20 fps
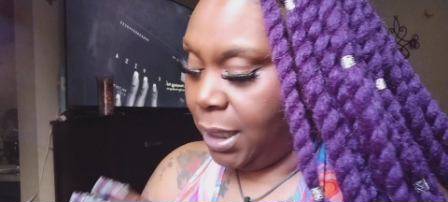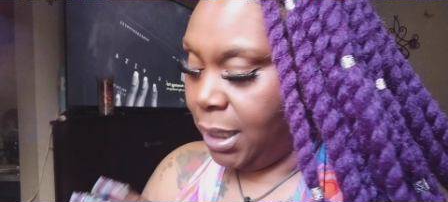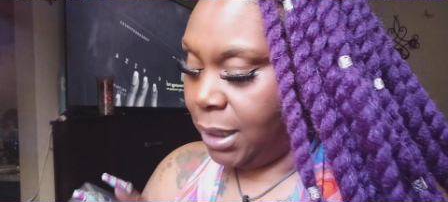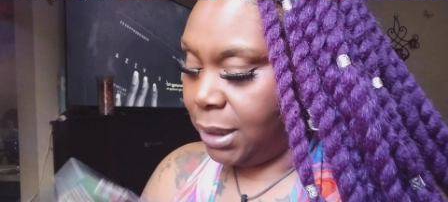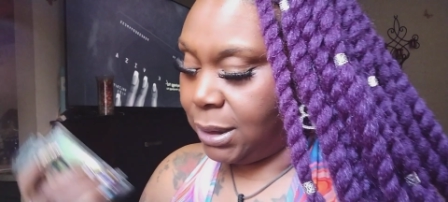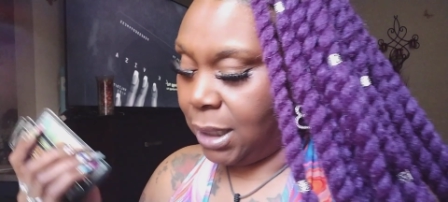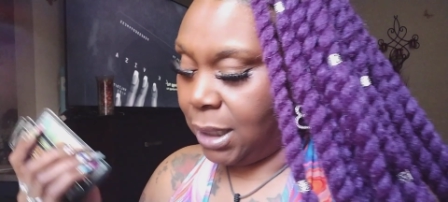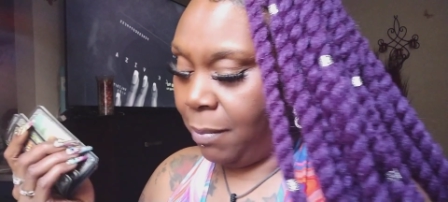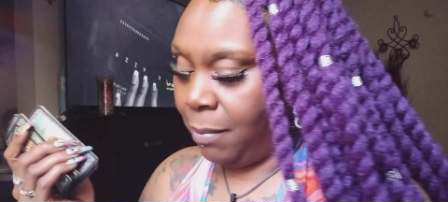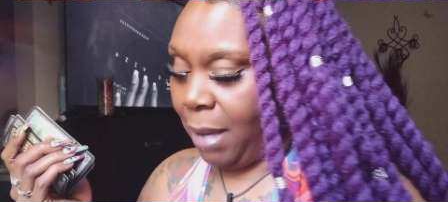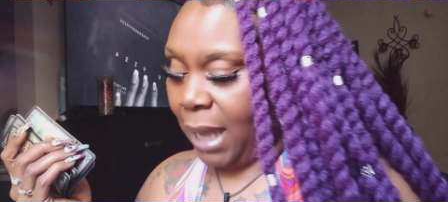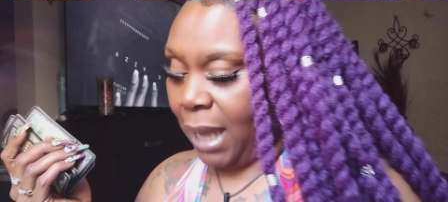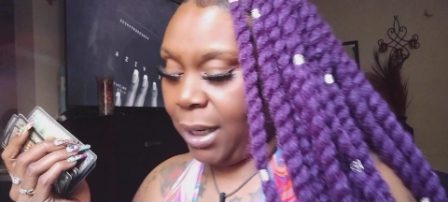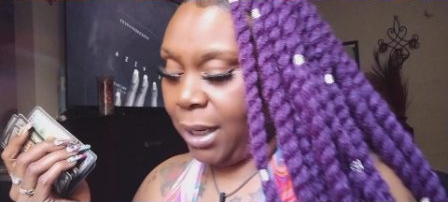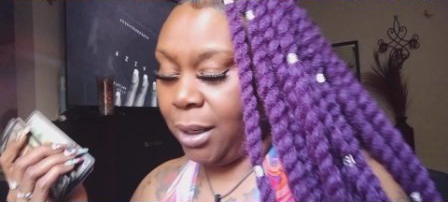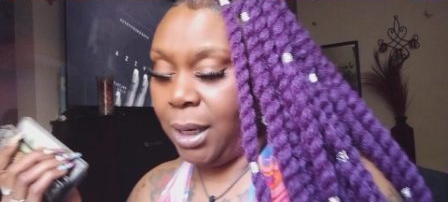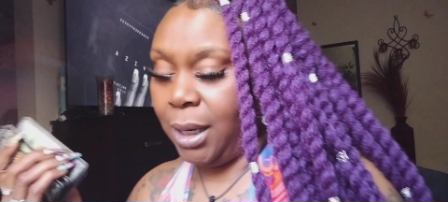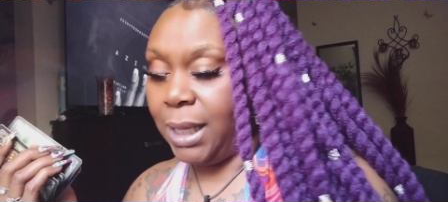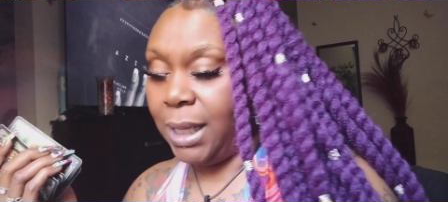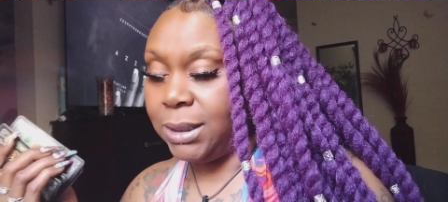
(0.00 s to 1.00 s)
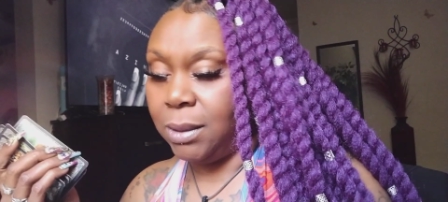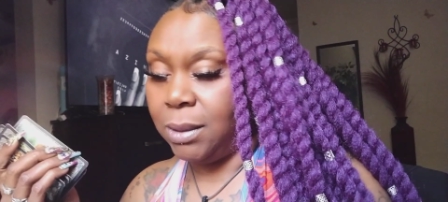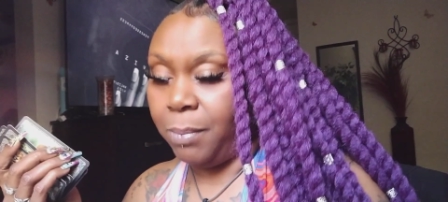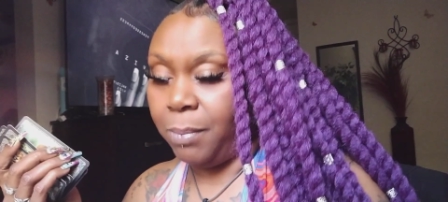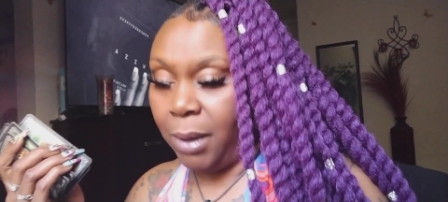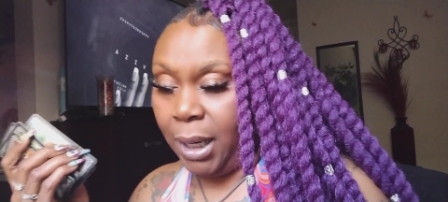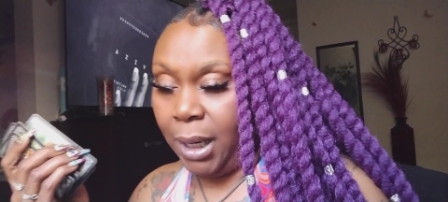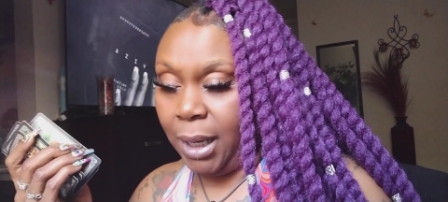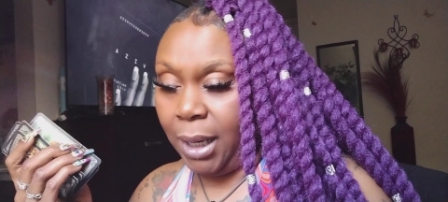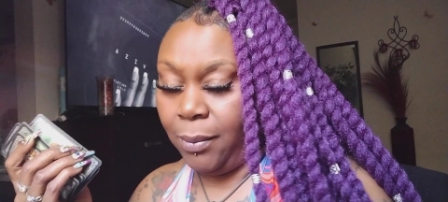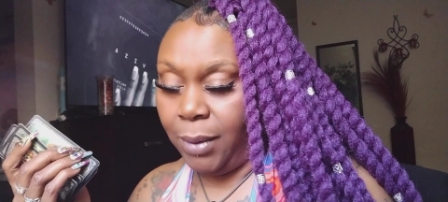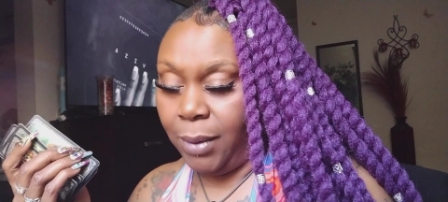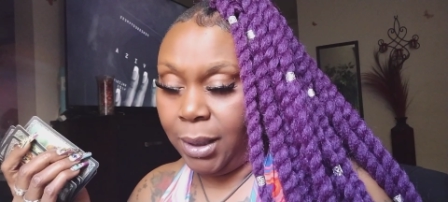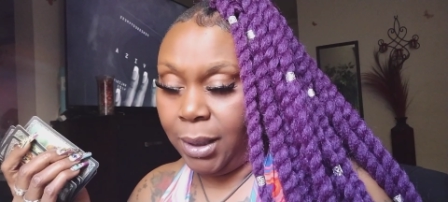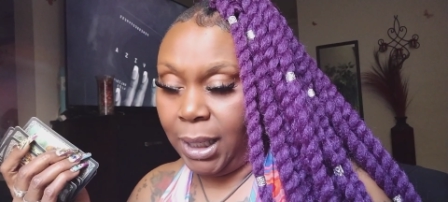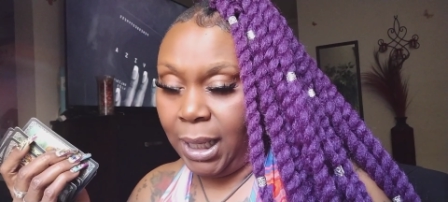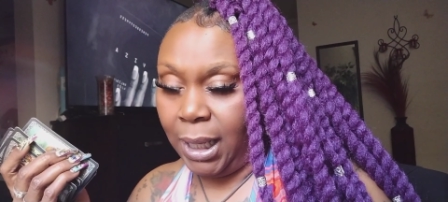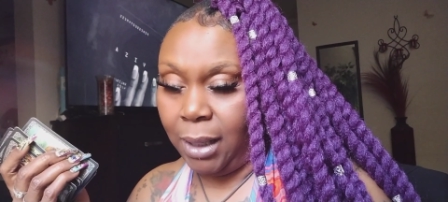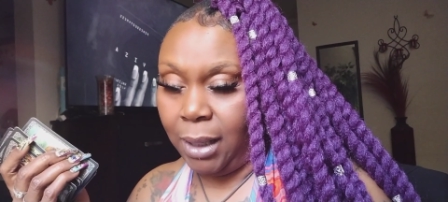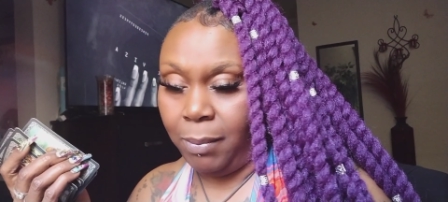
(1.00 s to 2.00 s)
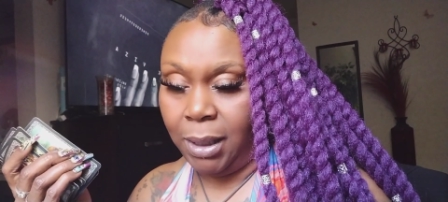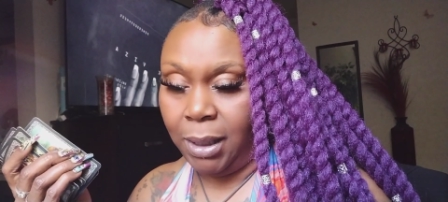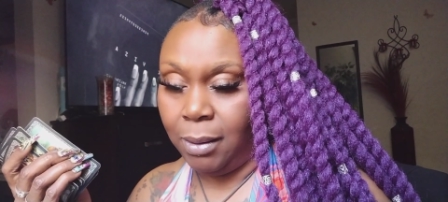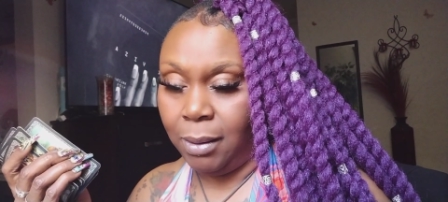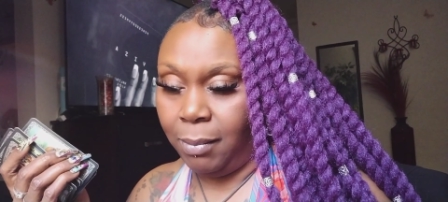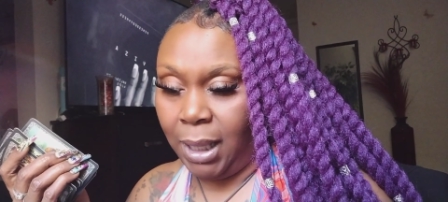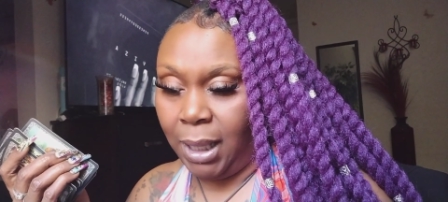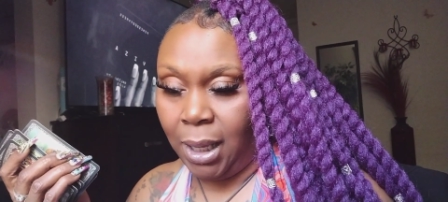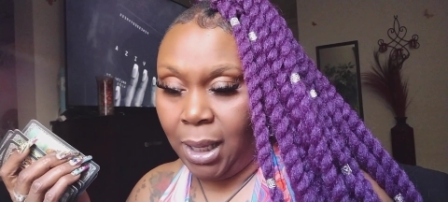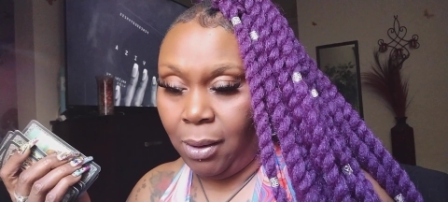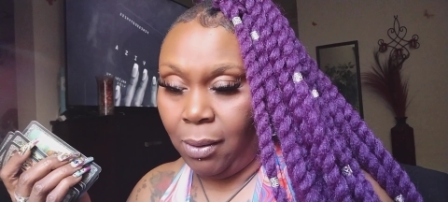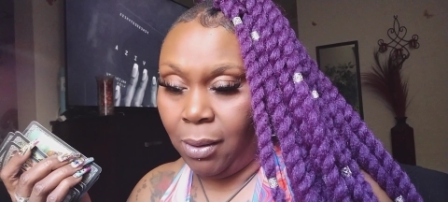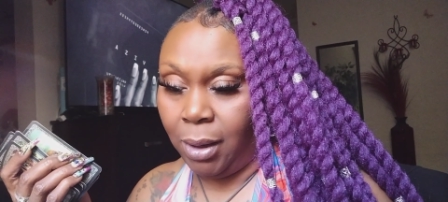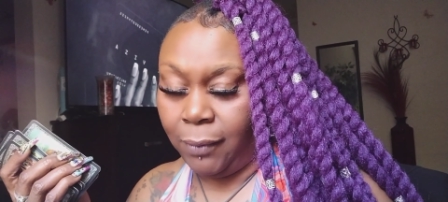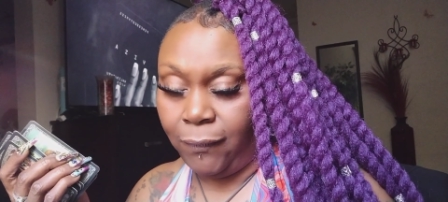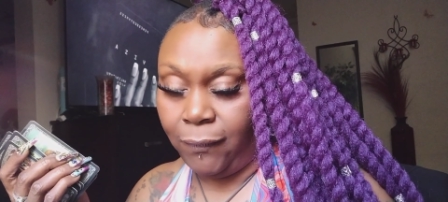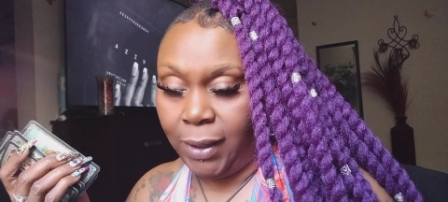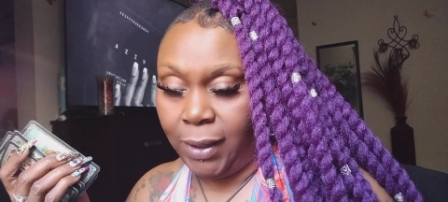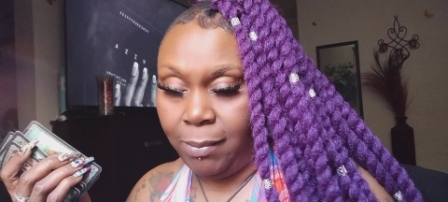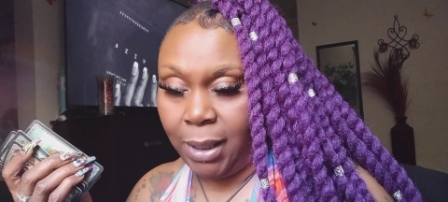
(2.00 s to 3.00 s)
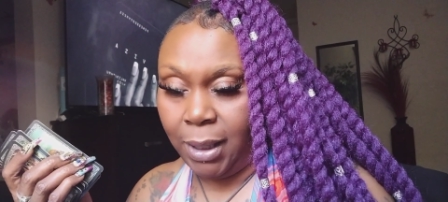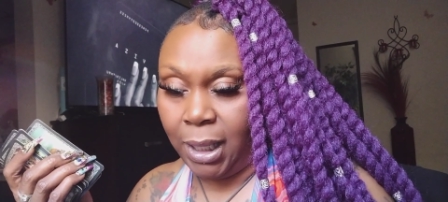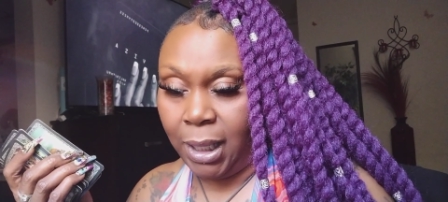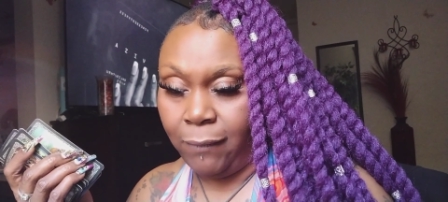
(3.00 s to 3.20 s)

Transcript: Somebody here is the breadwinner. It could be the male or the female.